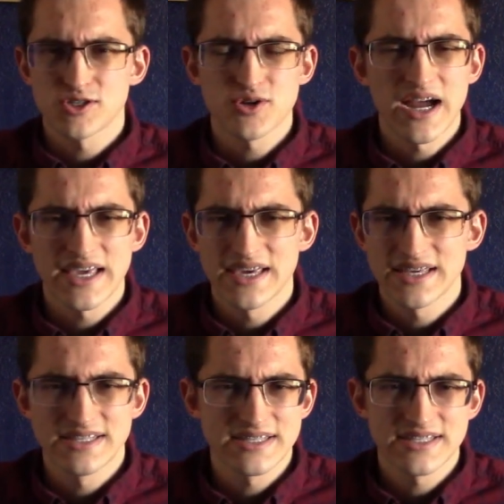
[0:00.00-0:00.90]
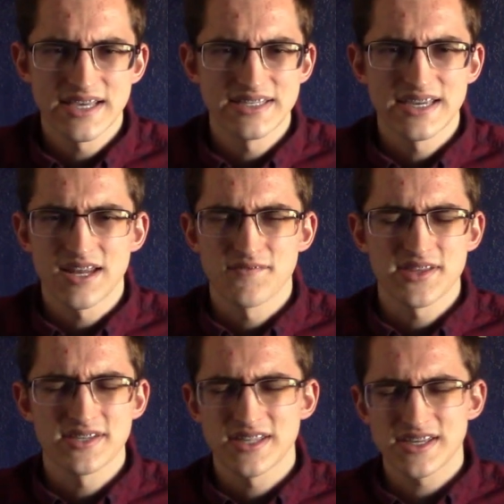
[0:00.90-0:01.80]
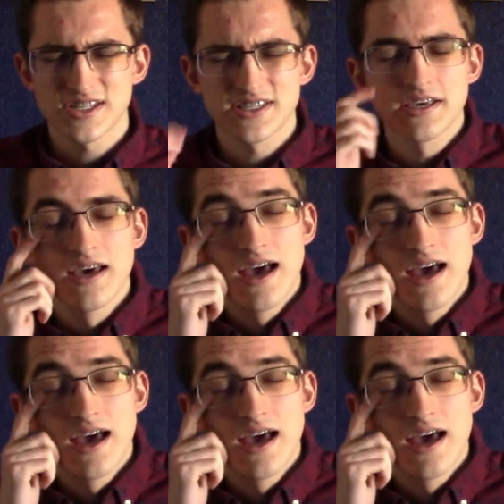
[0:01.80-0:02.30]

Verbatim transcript: tracking and scenting and everything. It's like, just...